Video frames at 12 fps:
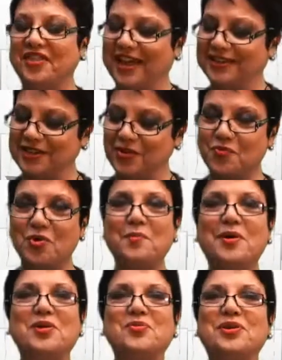as a
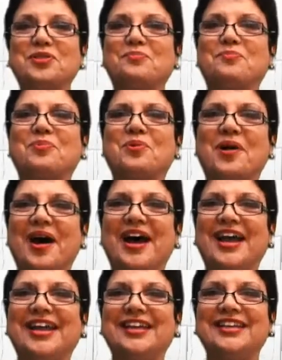woman with
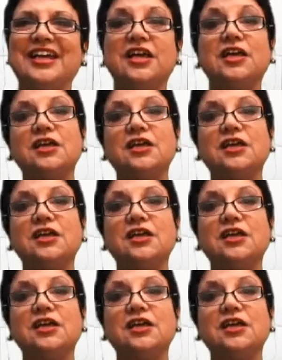pride,